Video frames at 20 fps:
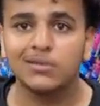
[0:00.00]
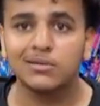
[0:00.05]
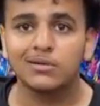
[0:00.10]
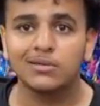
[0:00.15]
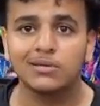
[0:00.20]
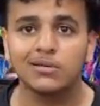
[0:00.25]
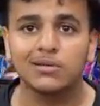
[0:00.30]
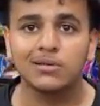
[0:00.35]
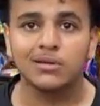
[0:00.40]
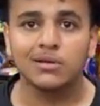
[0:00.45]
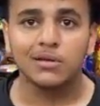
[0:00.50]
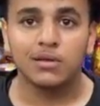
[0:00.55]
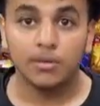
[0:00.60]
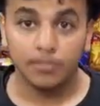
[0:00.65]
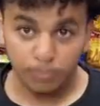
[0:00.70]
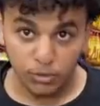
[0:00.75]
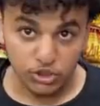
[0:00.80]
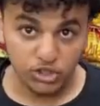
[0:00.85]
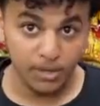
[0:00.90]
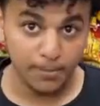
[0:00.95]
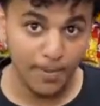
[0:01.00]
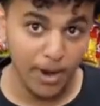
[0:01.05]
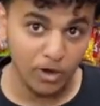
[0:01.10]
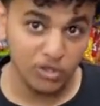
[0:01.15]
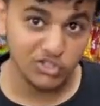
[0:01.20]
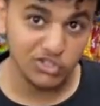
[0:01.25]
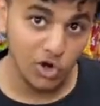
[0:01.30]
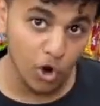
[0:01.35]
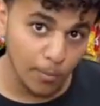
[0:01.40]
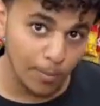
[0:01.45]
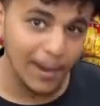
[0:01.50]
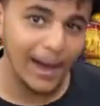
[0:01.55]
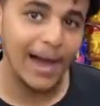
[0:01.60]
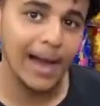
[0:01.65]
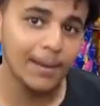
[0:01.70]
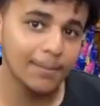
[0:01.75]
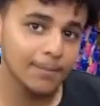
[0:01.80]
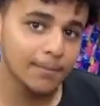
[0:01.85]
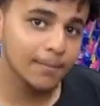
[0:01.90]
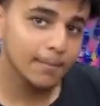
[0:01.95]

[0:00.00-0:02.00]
Put some milk. It's gonna pop. Yeah, bro. All right, I